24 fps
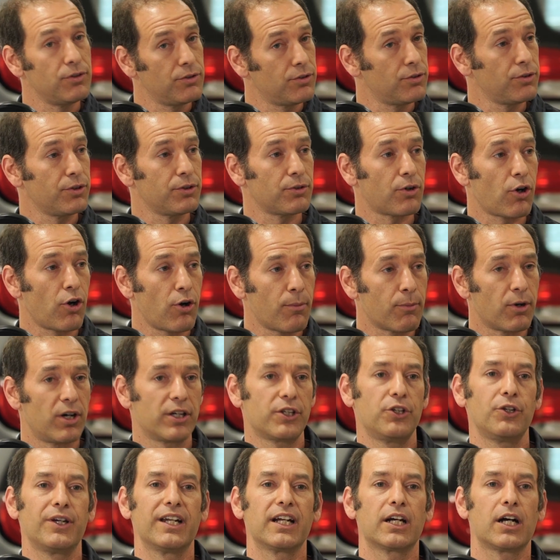you do your
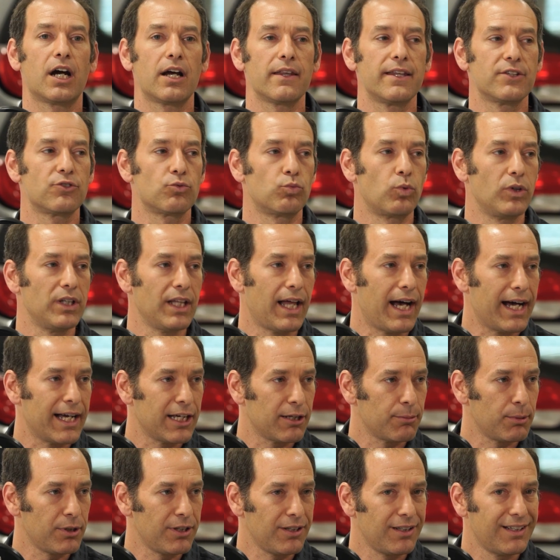homework, you get a car that's
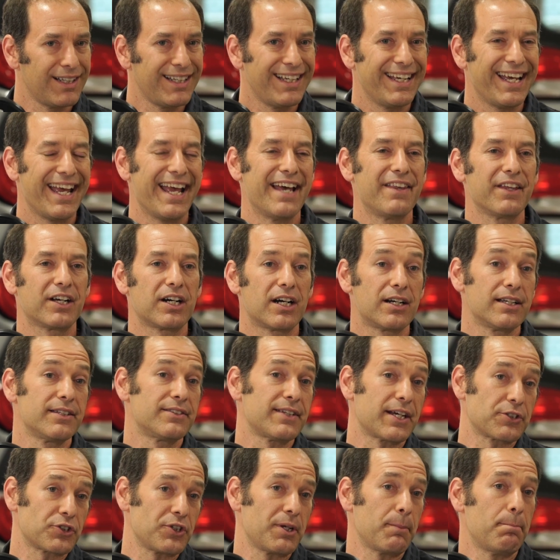reliable and the car
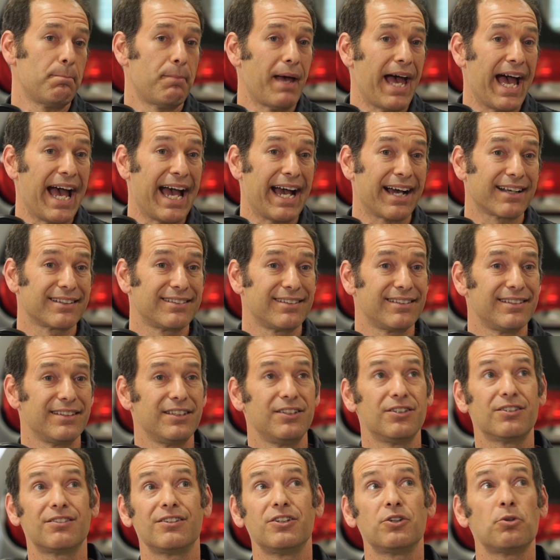that's actually backed.
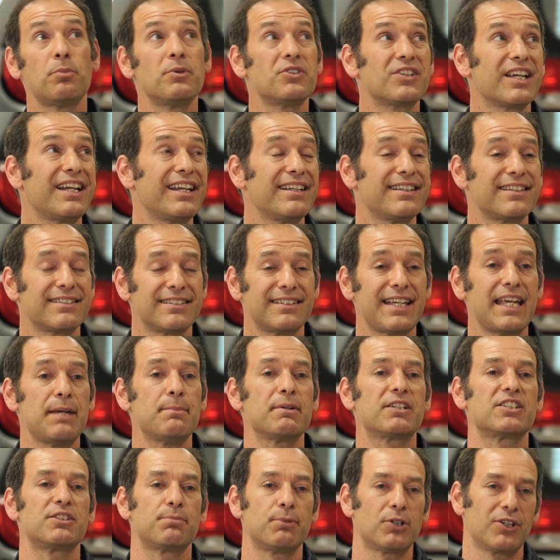You're you're almost getting the
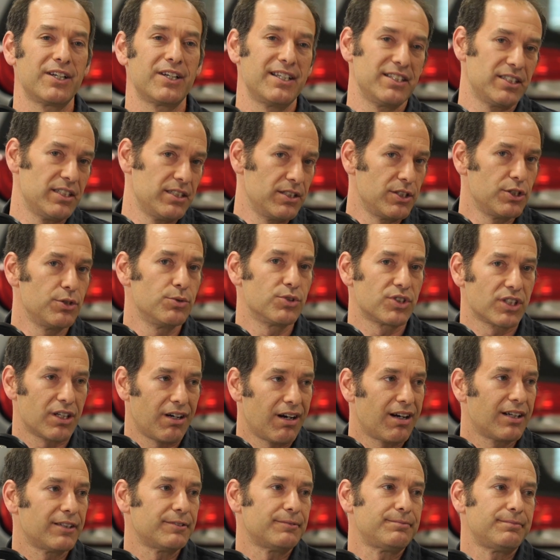same experience as a used
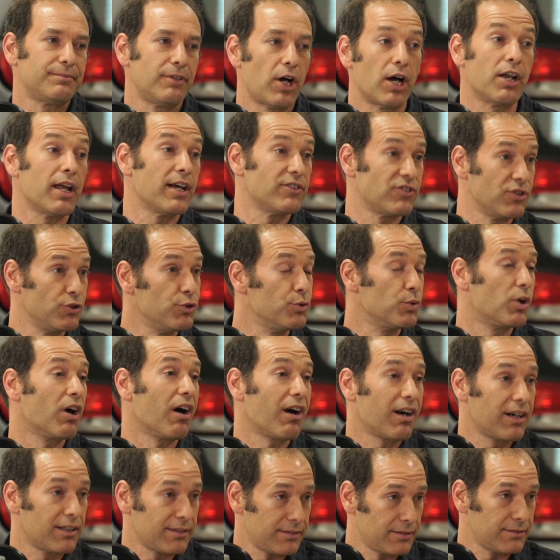car, uh, as a new car.
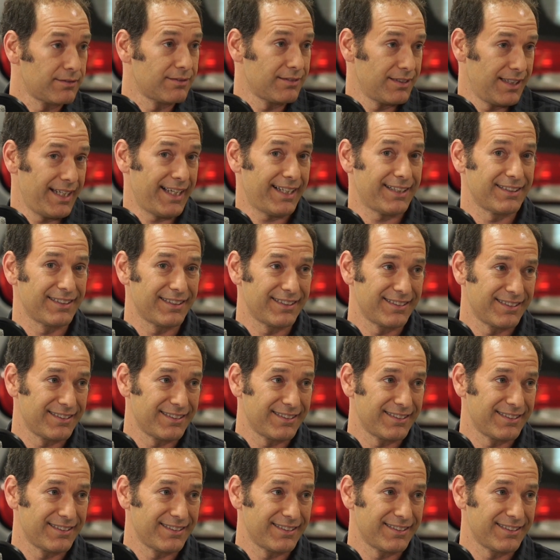As a new car, yeah. right?